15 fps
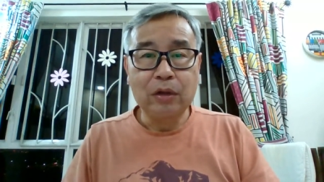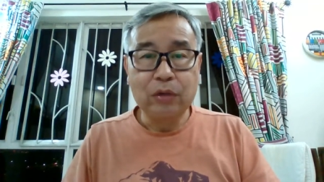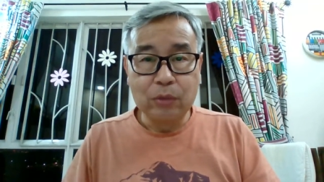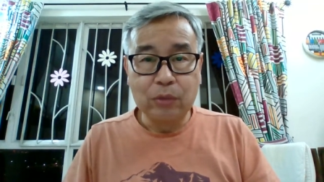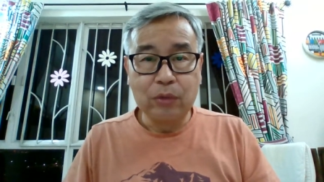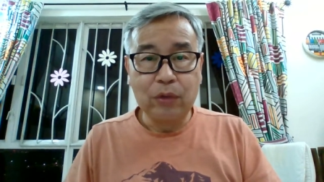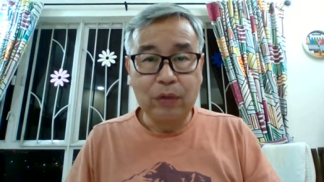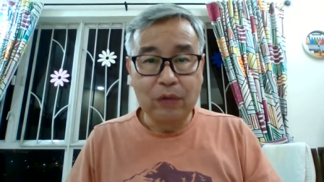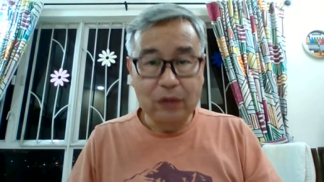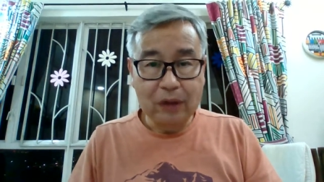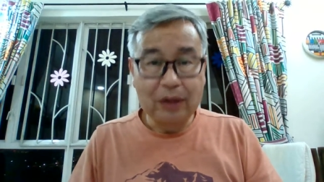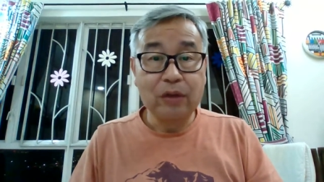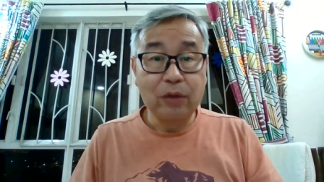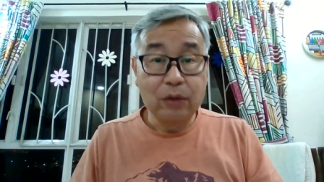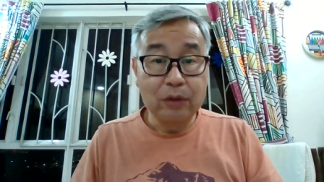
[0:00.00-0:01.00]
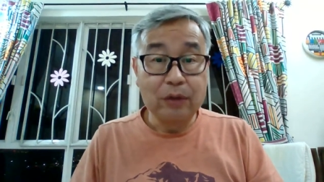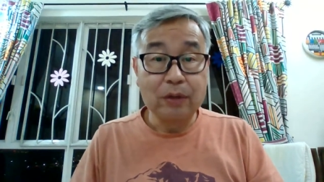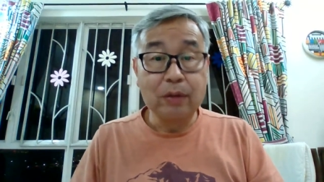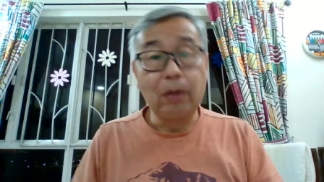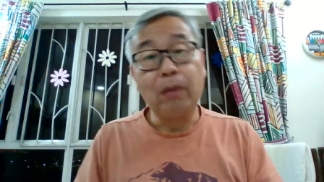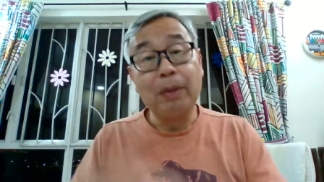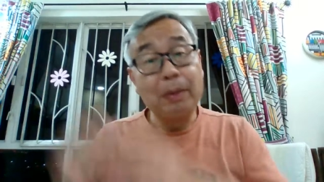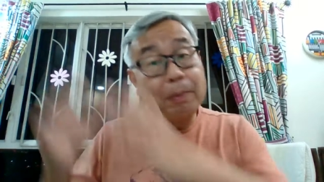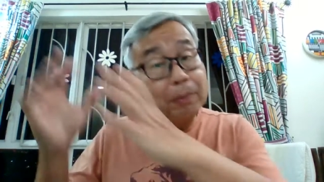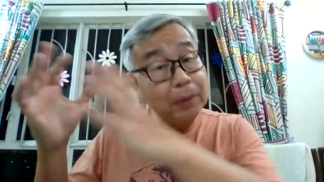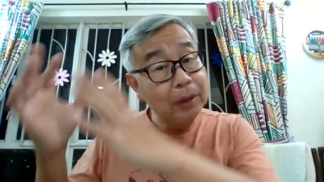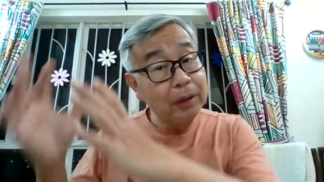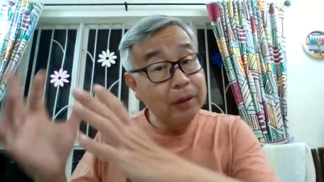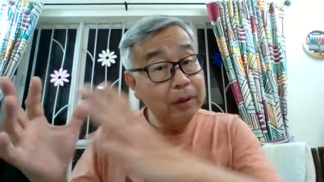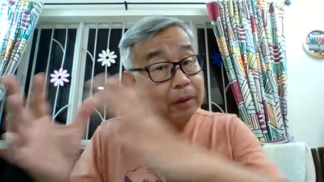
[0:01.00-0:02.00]
to your son and daughter, or maybe
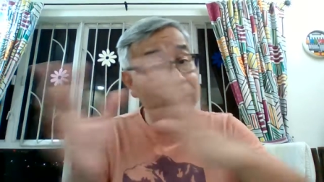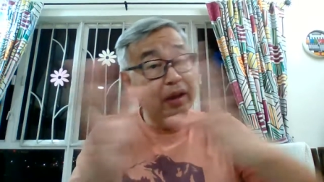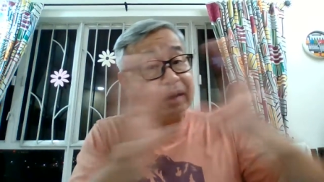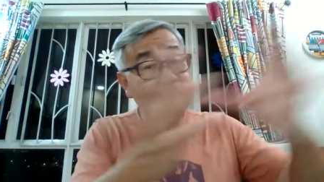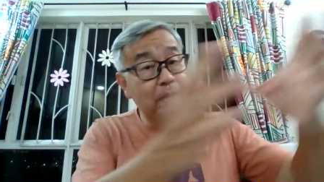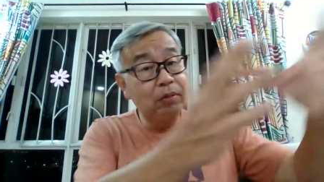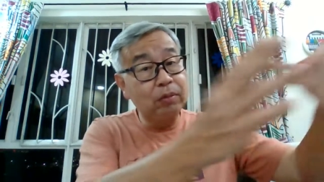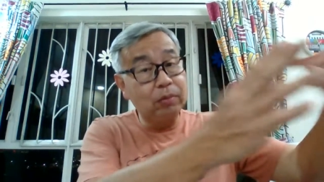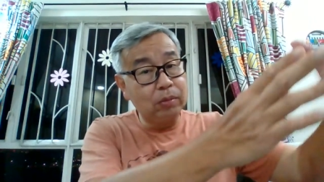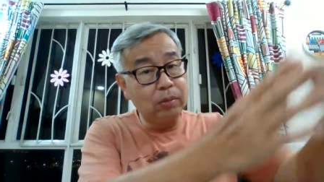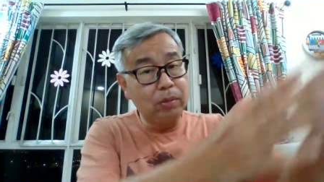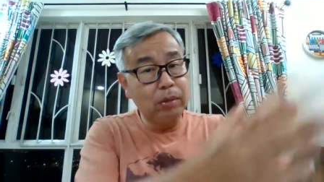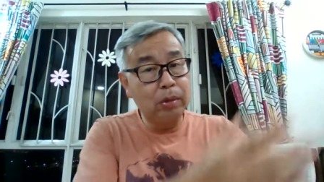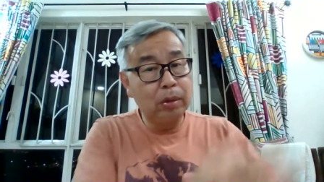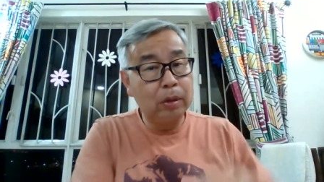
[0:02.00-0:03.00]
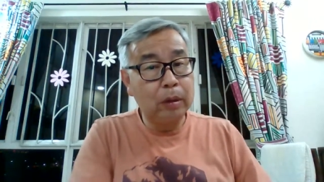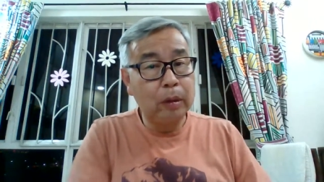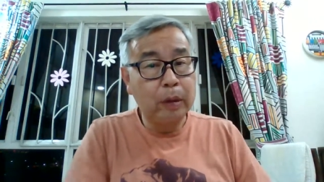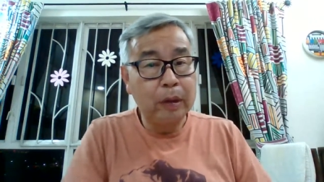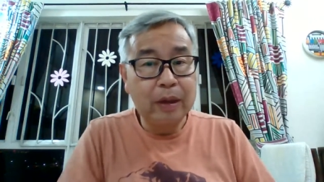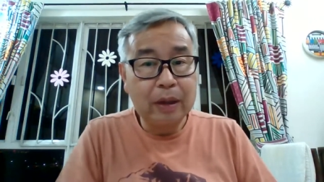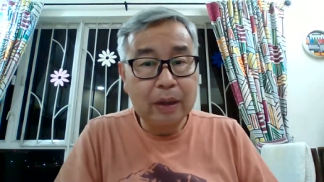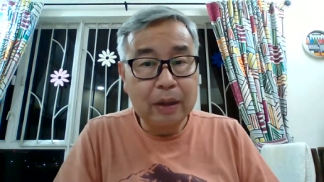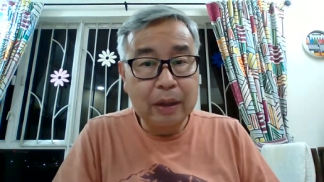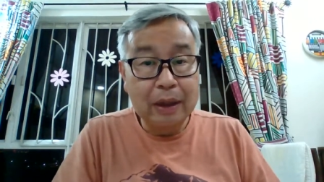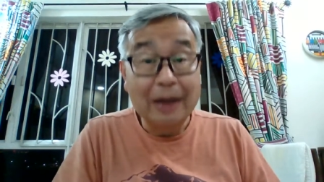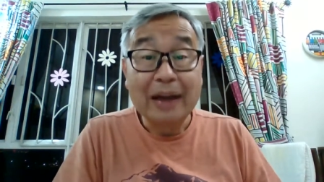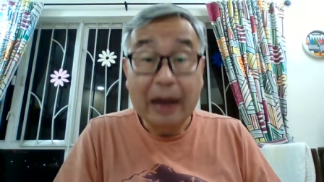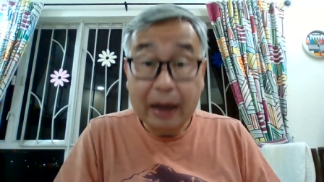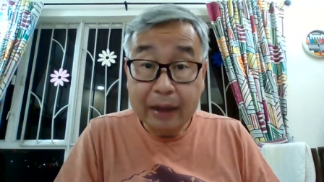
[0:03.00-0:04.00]
bring them to
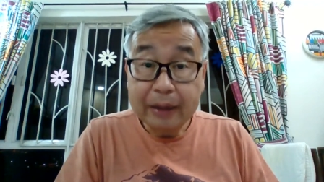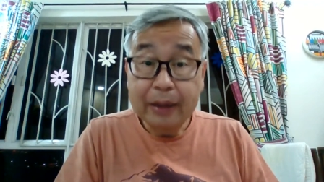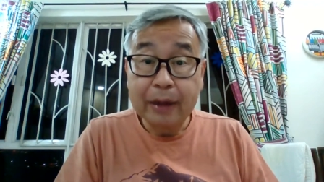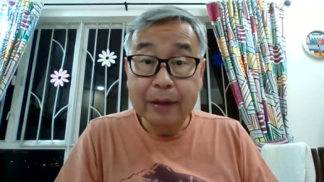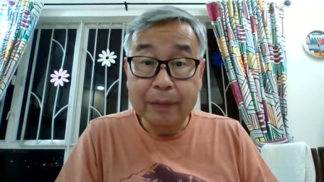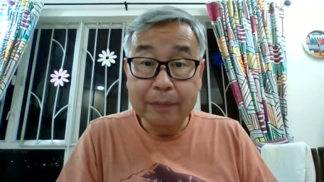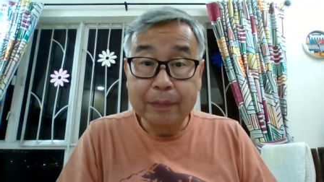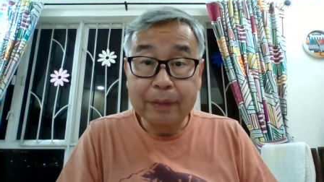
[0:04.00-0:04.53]
a car yard